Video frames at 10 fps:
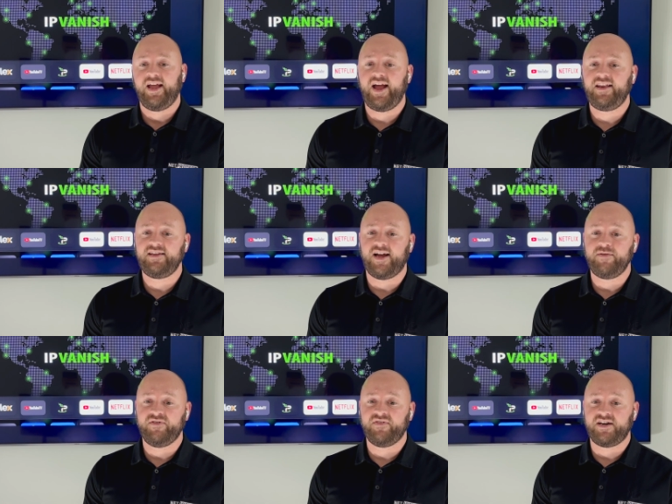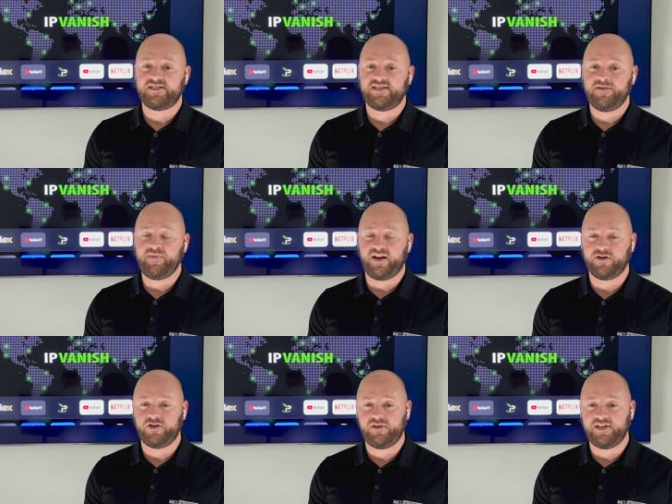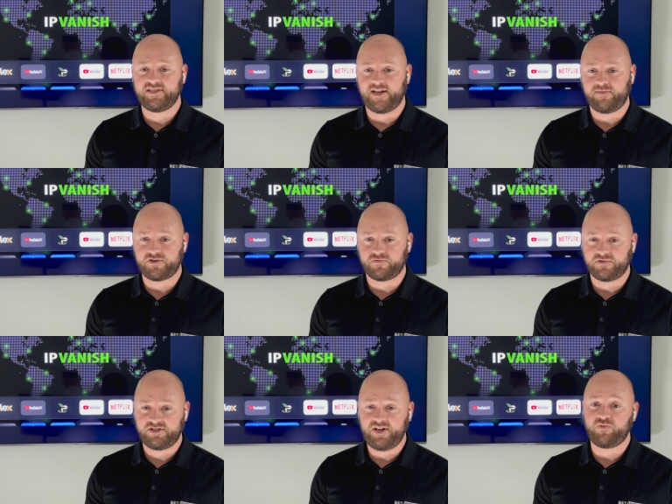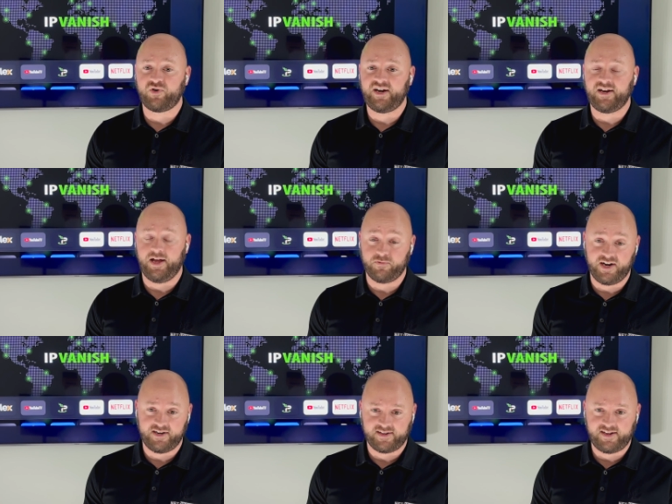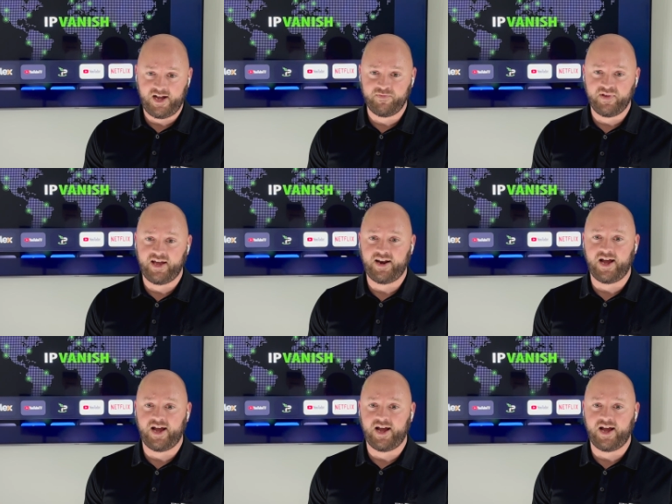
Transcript: and the IPVanish team at our newly established subreddit on reddit.com at